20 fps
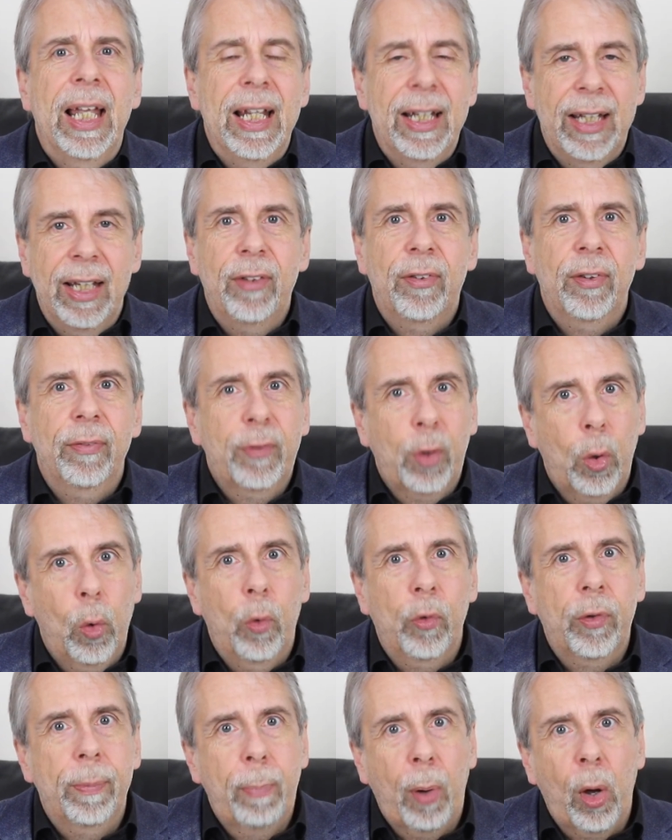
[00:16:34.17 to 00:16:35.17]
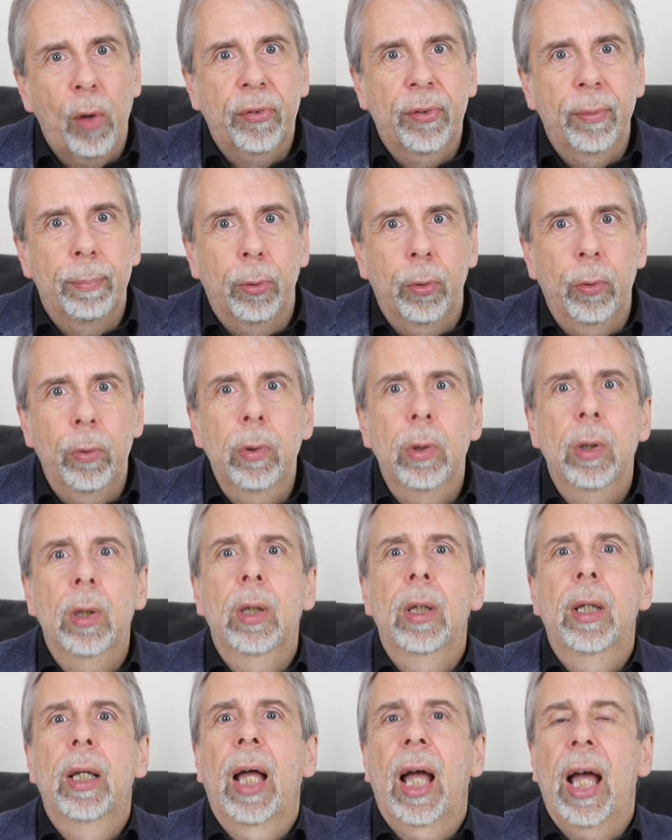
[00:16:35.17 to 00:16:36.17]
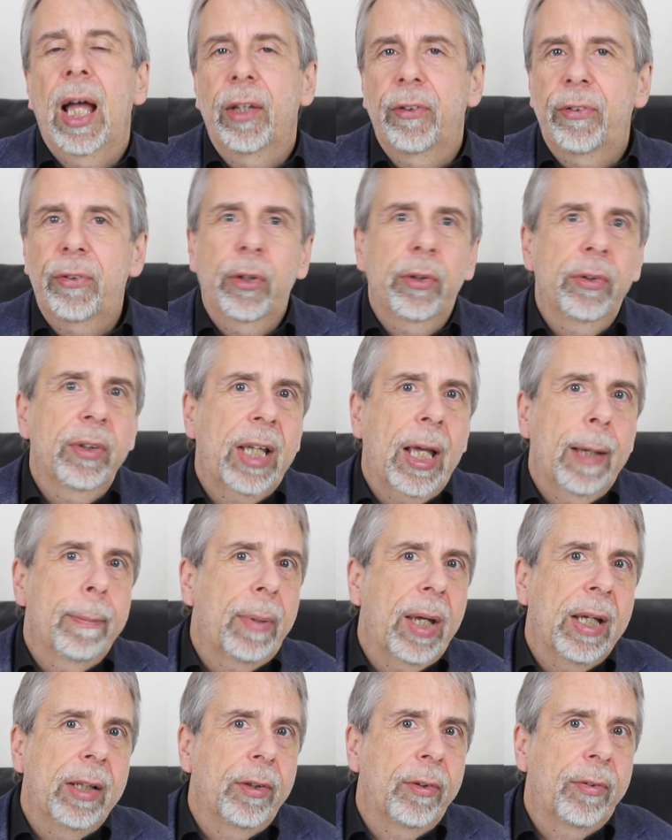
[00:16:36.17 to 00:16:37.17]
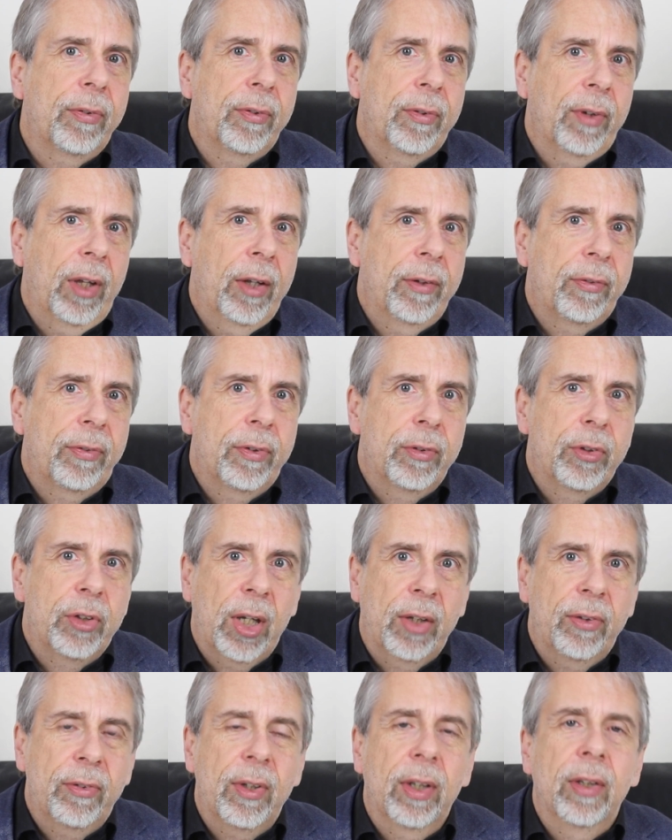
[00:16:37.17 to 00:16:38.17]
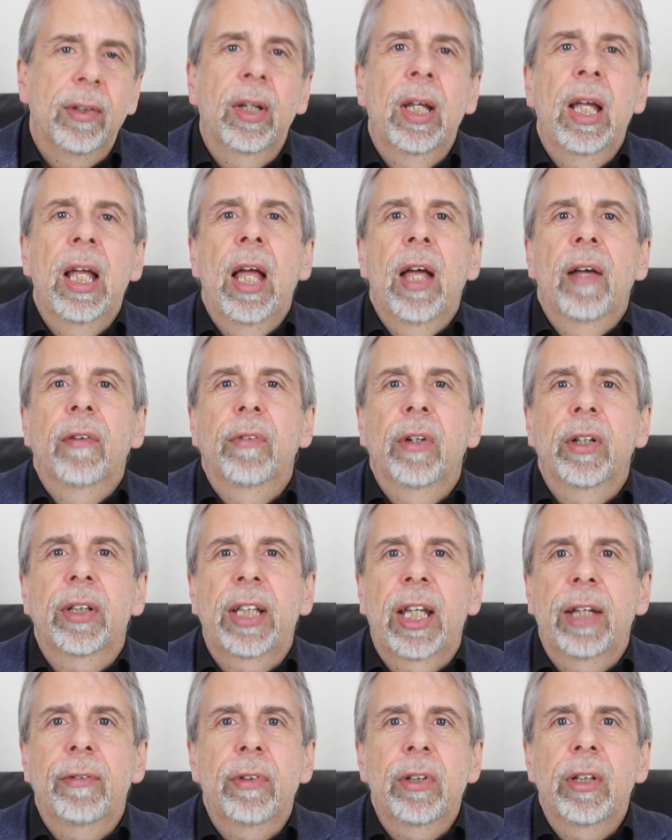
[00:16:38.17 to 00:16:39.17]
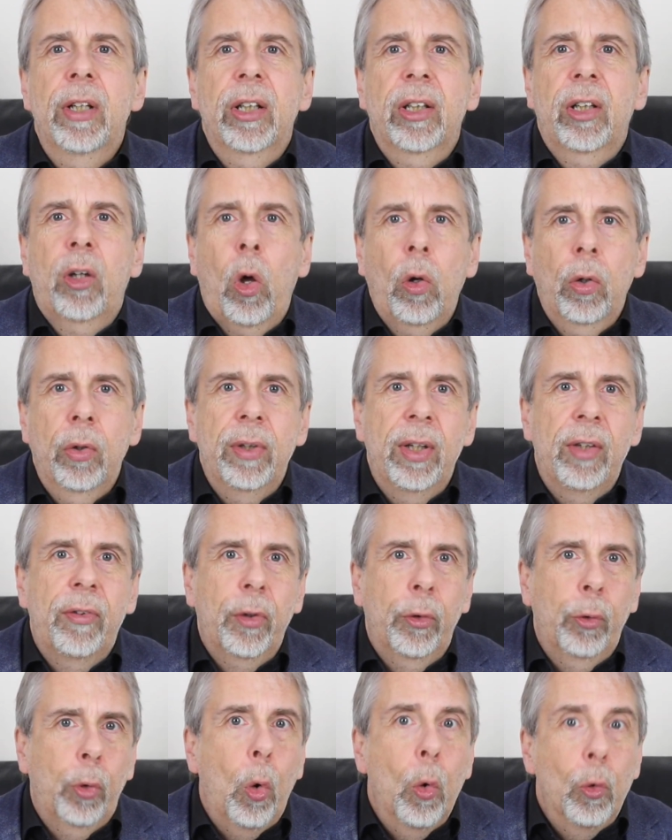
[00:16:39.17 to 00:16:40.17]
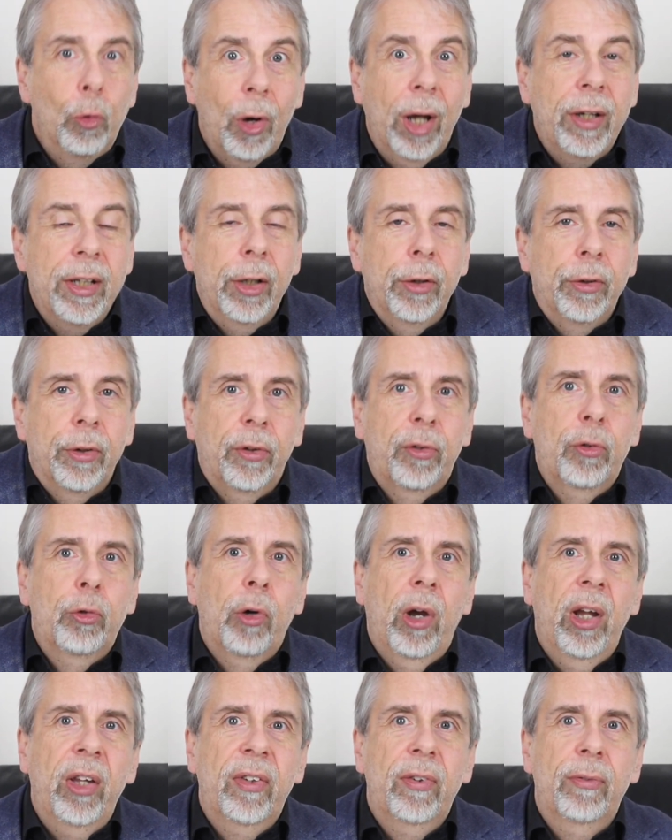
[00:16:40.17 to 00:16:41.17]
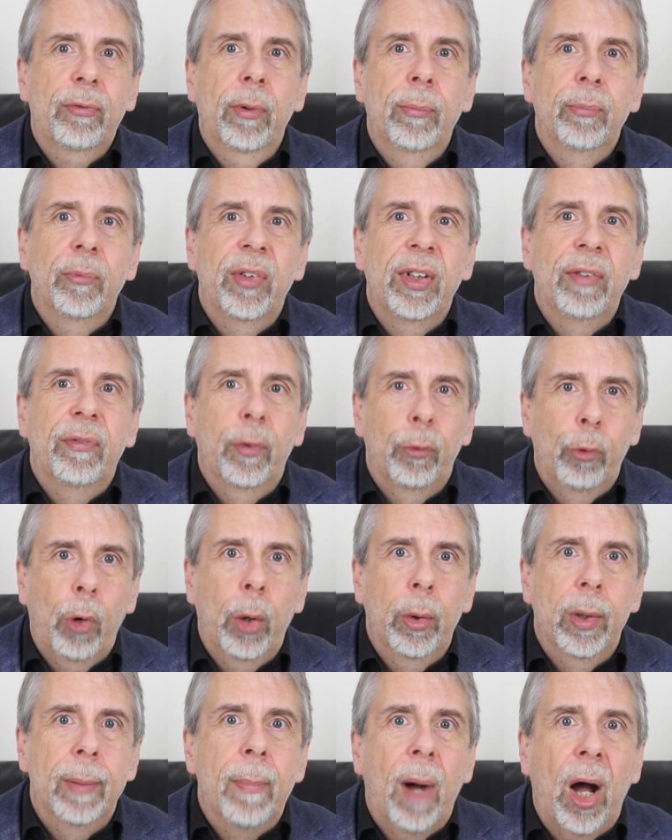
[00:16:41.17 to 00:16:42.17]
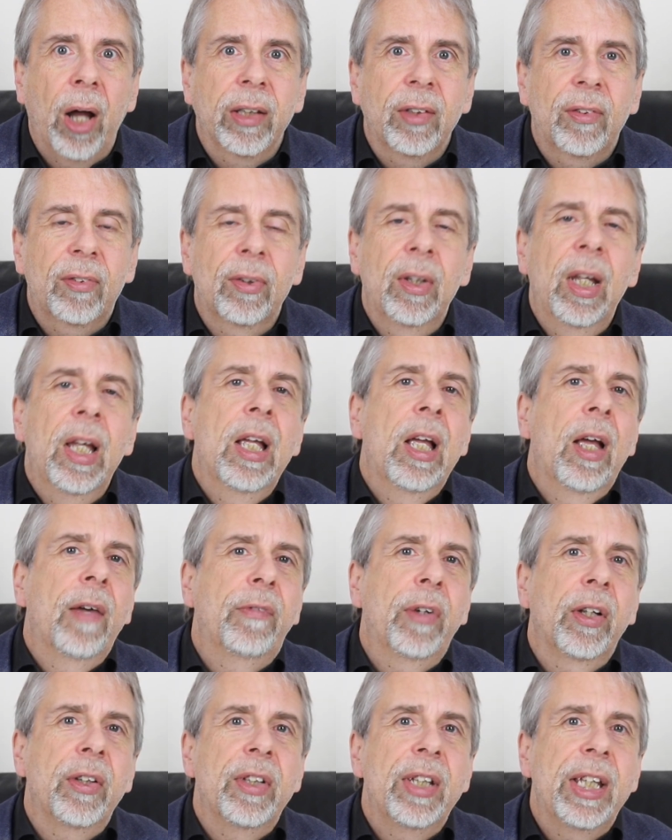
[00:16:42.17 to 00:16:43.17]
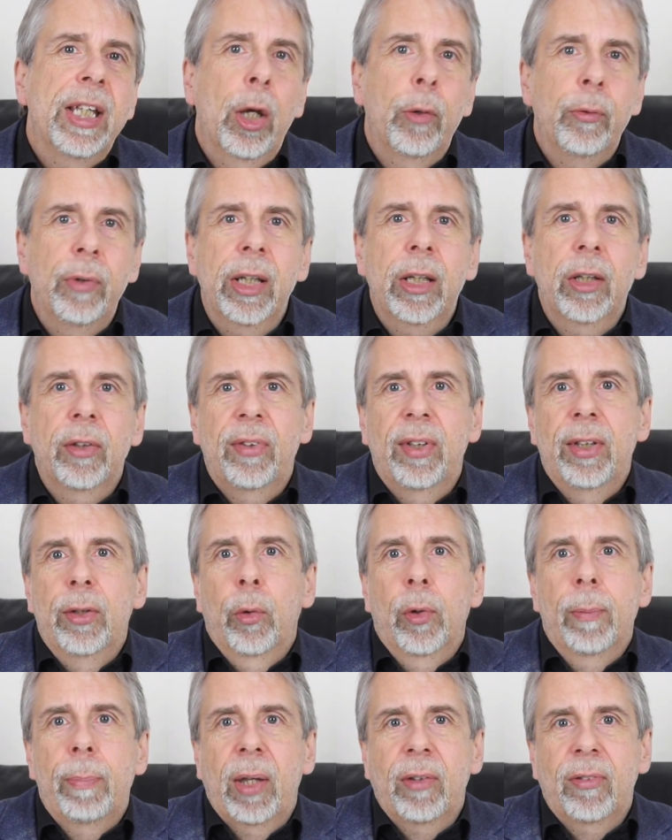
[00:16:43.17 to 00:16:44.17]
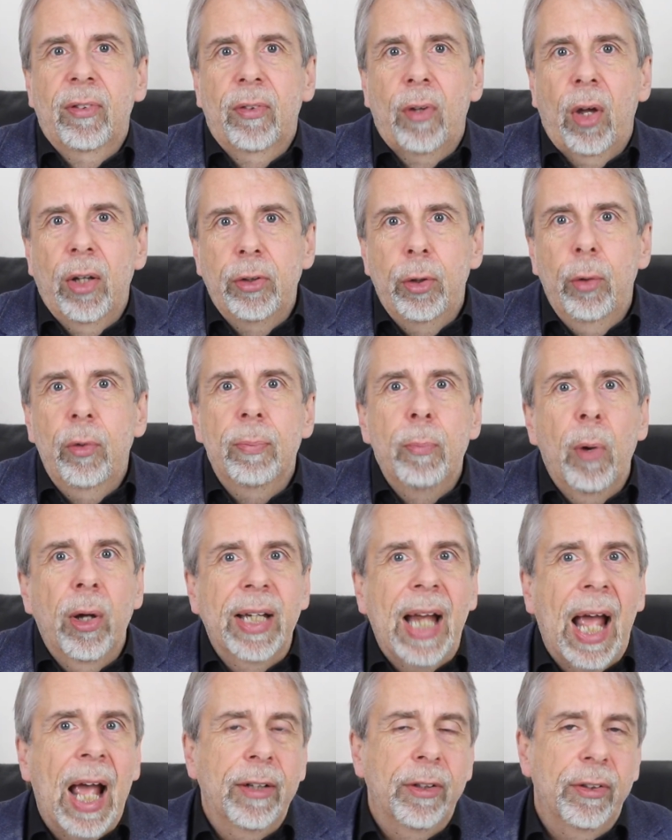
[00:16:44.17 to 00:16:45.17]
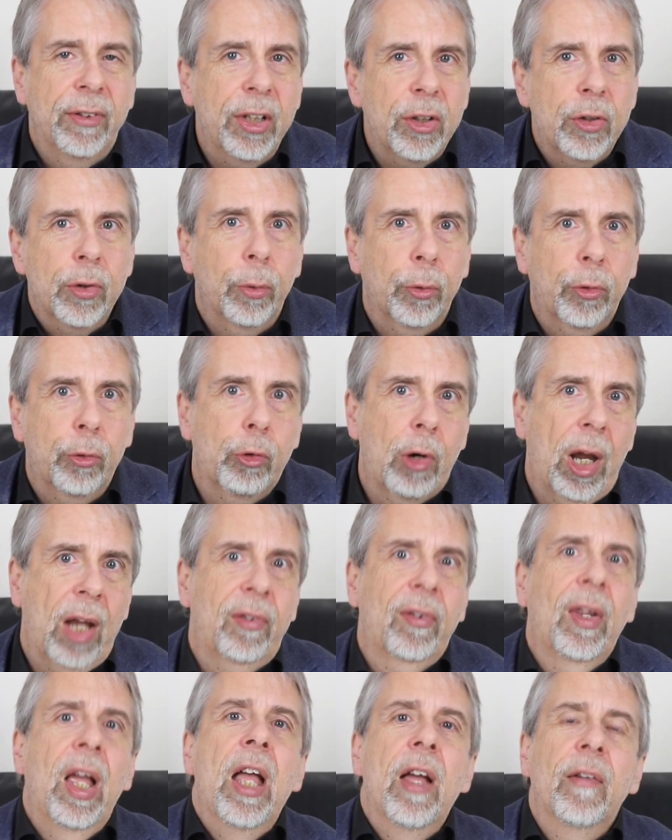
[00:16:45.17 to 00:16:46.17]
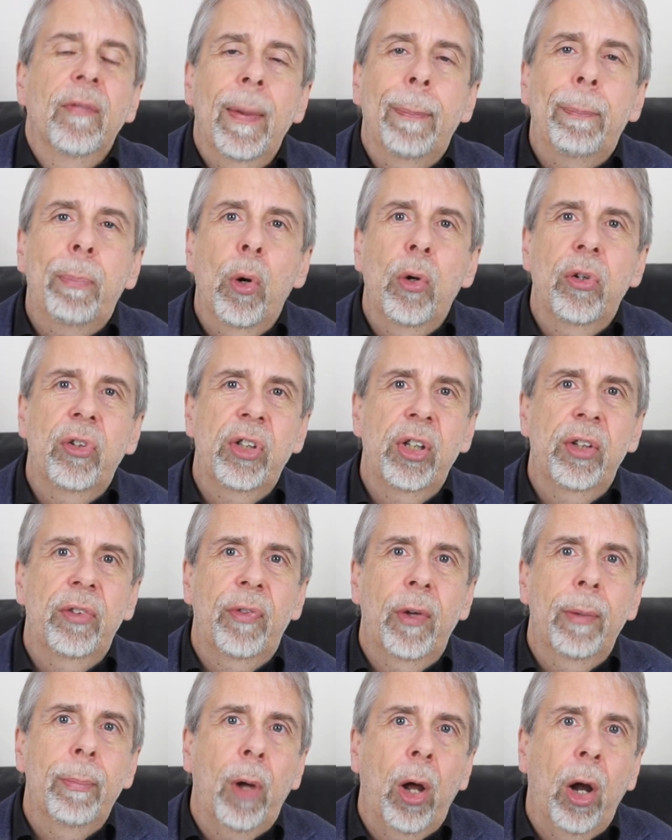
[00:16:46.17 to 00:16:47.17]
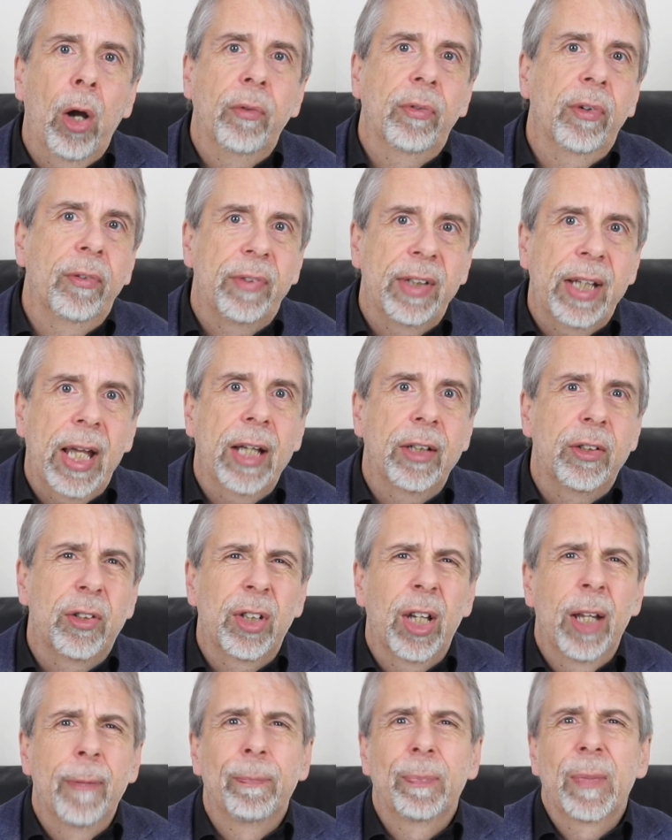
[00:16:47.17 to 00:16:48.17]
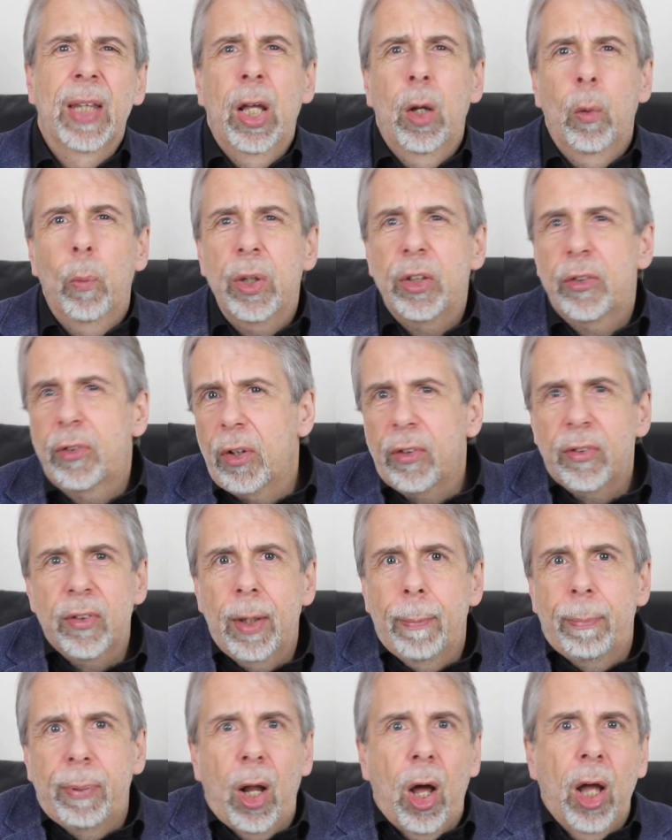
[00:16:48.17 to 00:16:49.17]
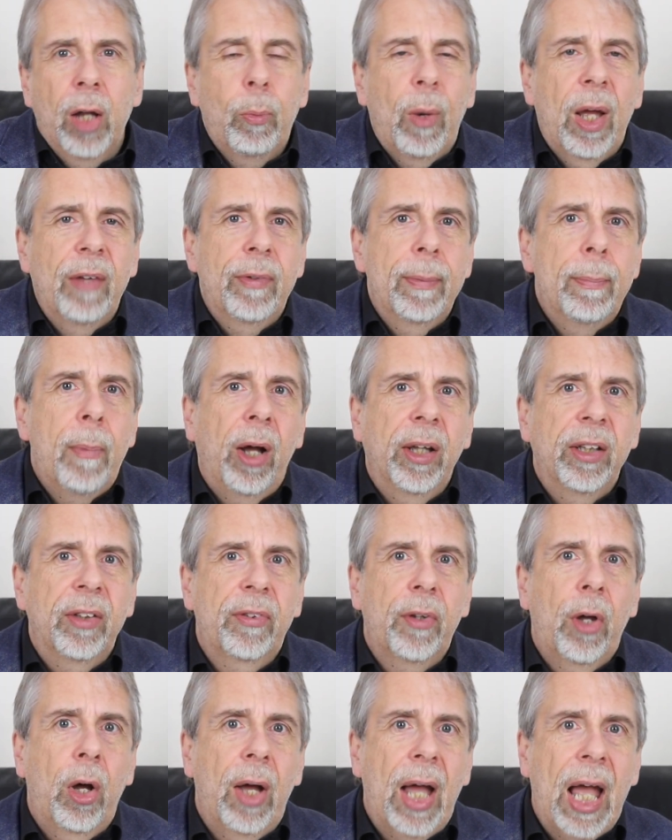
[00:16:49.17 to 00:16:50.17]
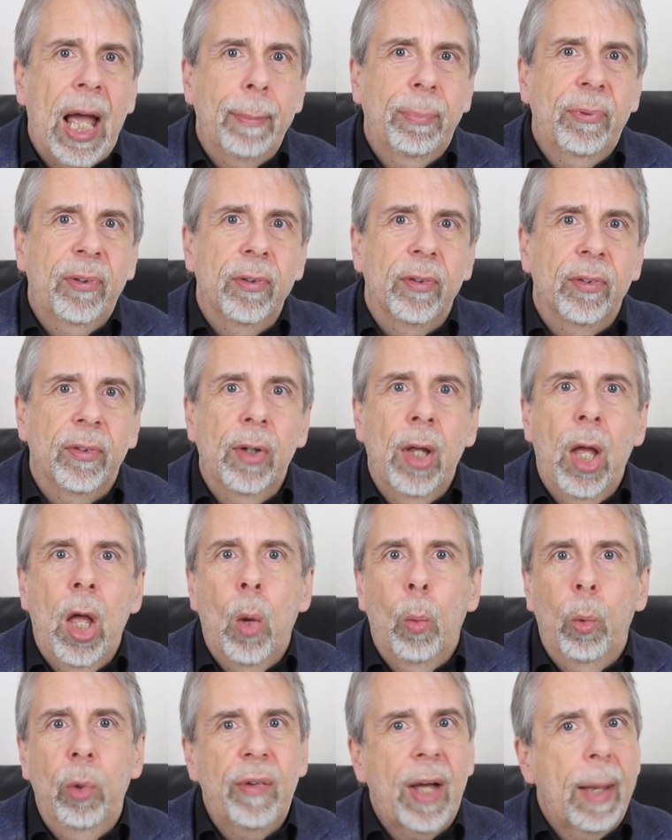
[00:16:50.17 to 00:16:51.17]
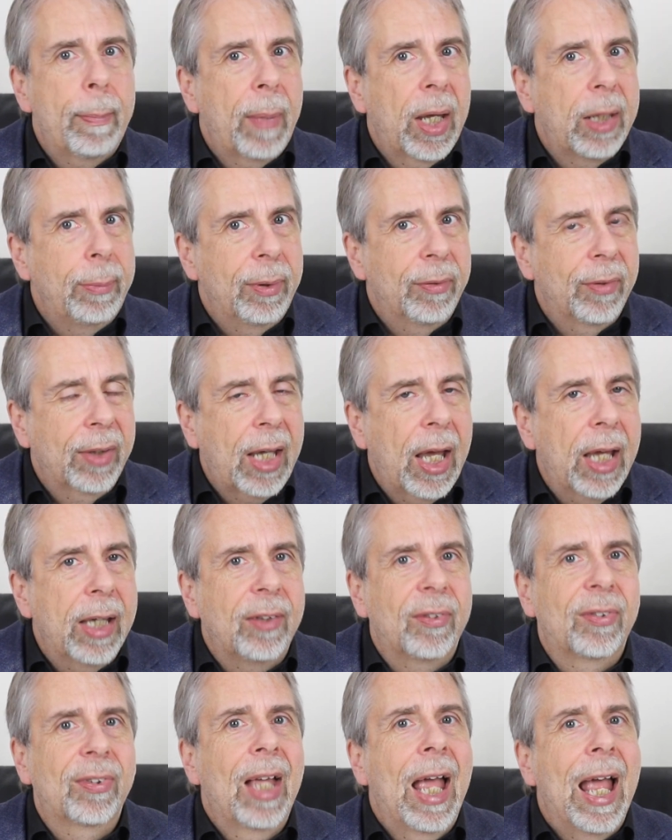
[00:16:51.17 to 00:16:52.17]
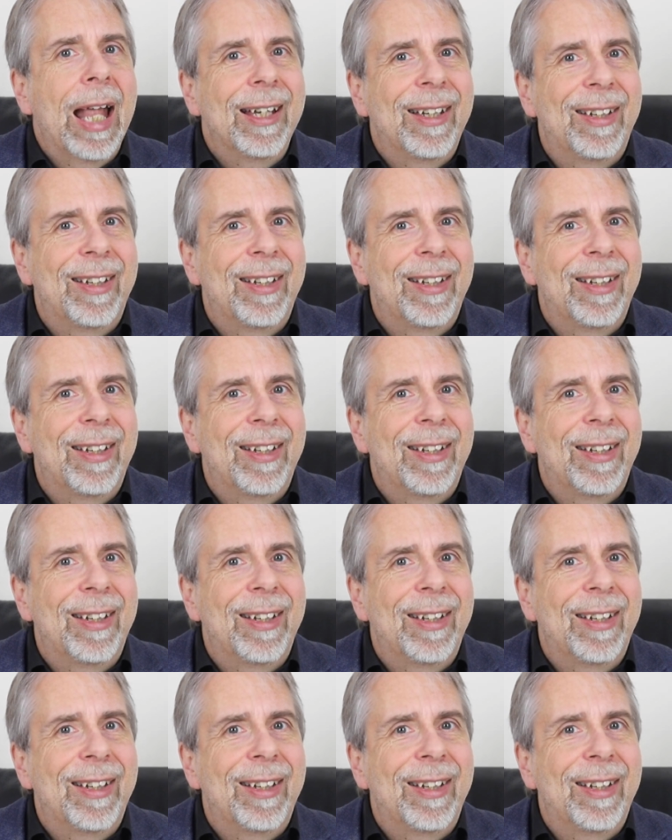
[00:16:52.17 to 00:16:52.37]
It is, of course, possible, as certain campaigners have suggested, that given that colonies are already under stress from the Varroa mite, that neonicotinoid pesticide use might add additional stress that pushes them over the edge, which doesn't apply where the mites are absent. Well, that may be the case.